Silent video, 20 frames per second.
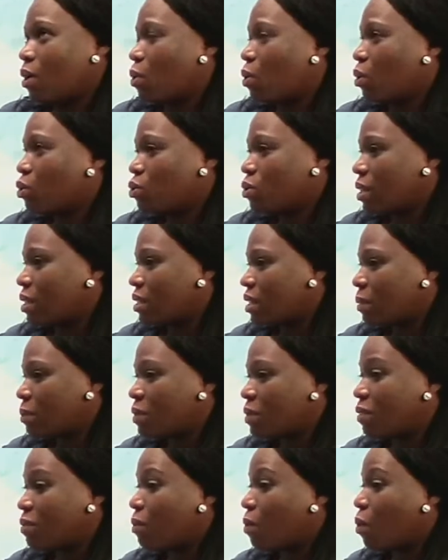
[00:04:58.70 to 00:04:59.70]

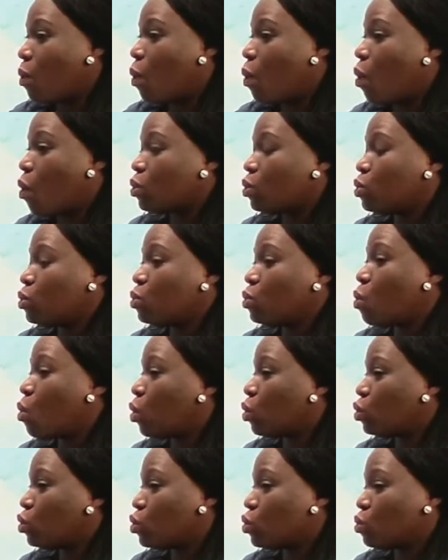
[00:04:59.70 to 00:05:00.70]
contraceptive or to
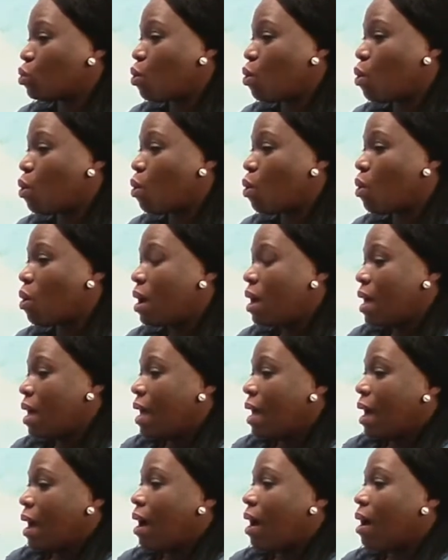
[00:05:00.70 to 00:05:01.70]
control
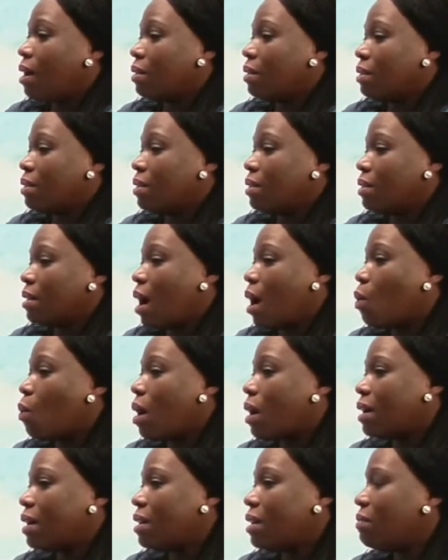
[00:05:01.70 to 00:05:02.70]

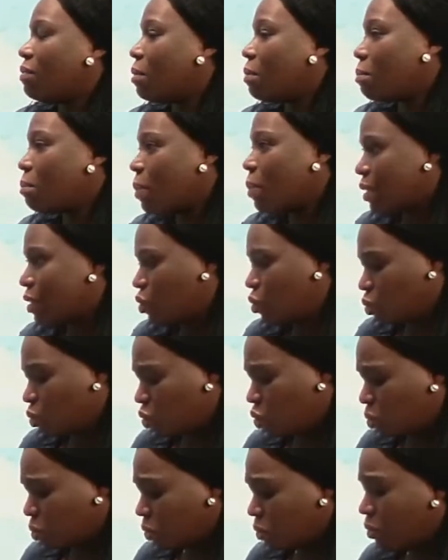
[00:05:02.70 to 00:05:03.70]
our giving birth to
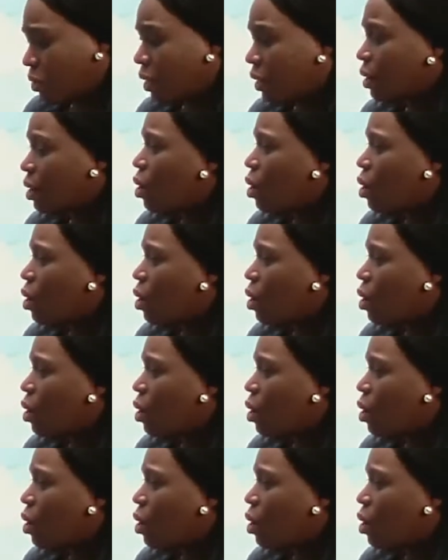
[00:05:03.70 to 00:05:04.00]
children,